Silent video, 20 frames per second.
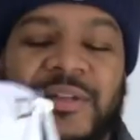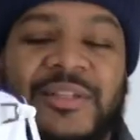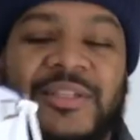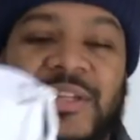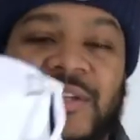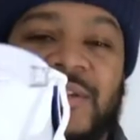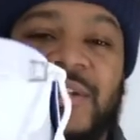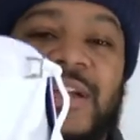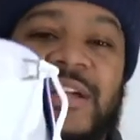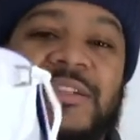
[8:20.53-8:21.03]

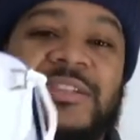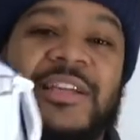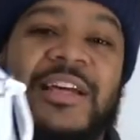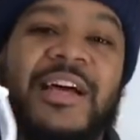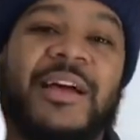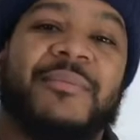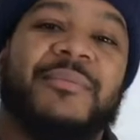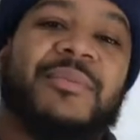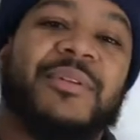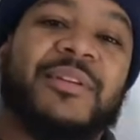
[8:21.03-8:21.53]
Until next
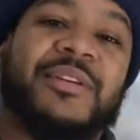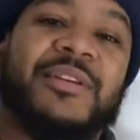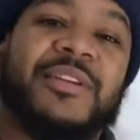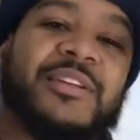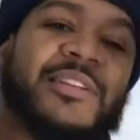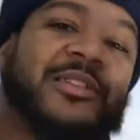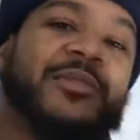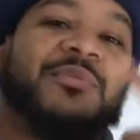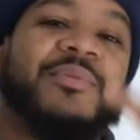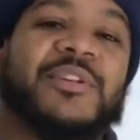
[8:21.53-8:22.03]
time,
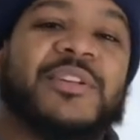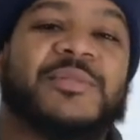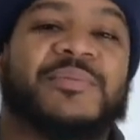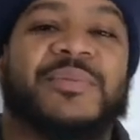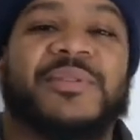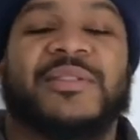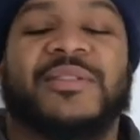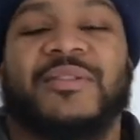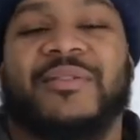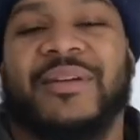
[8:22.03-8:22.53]
this is your boy
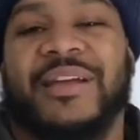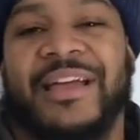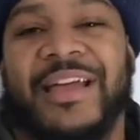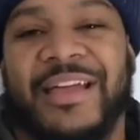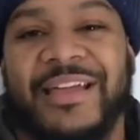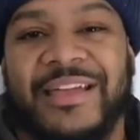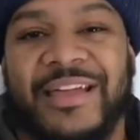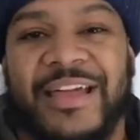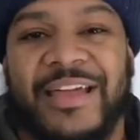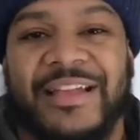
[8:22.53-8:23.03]
Spencer Gray,
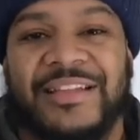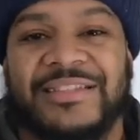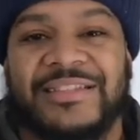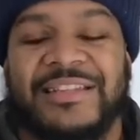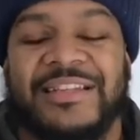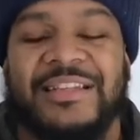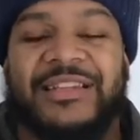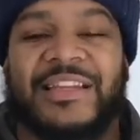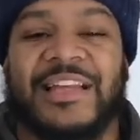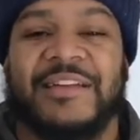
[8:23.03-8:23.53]
aka
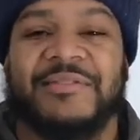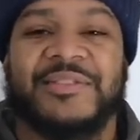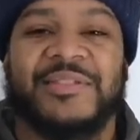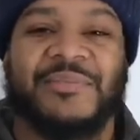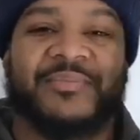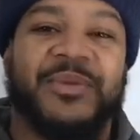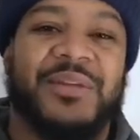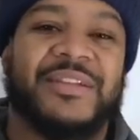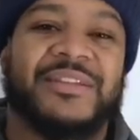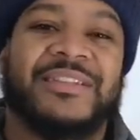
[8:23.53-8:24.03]

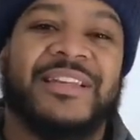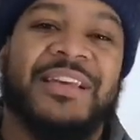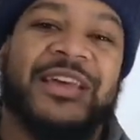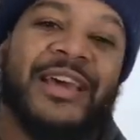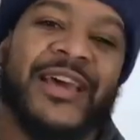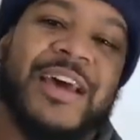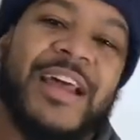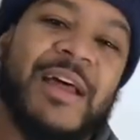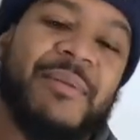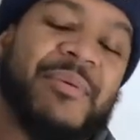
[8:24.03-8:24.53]
SneakLifeSpence,
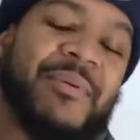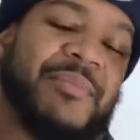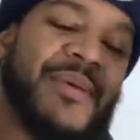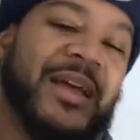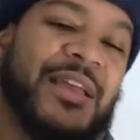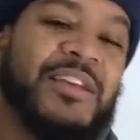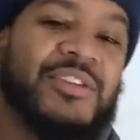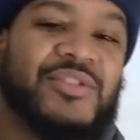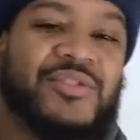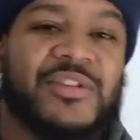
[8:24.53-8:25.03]
and I'll be
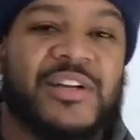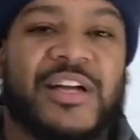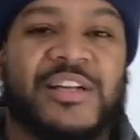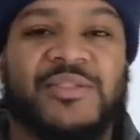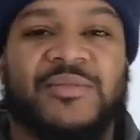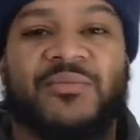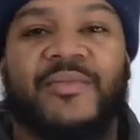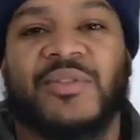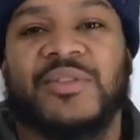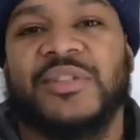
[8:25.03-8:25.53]
back at you guys
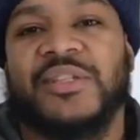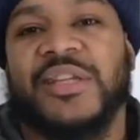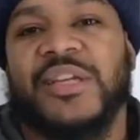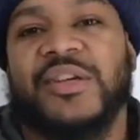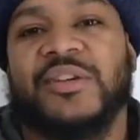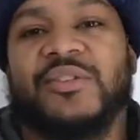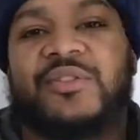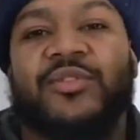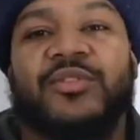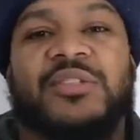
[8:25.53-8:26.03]
with more
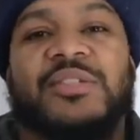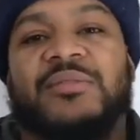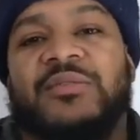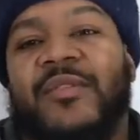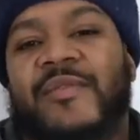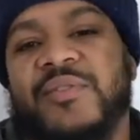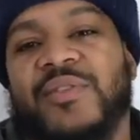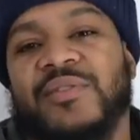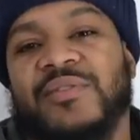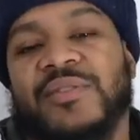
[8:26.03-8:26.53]
sneaker news and
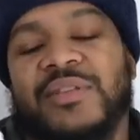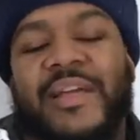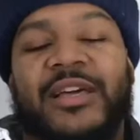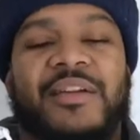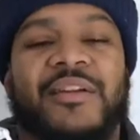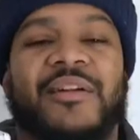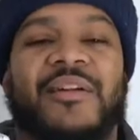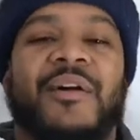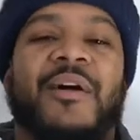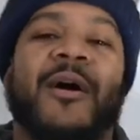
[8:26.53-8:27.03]
reviews
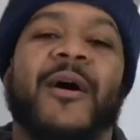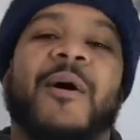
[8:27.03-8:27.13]
later.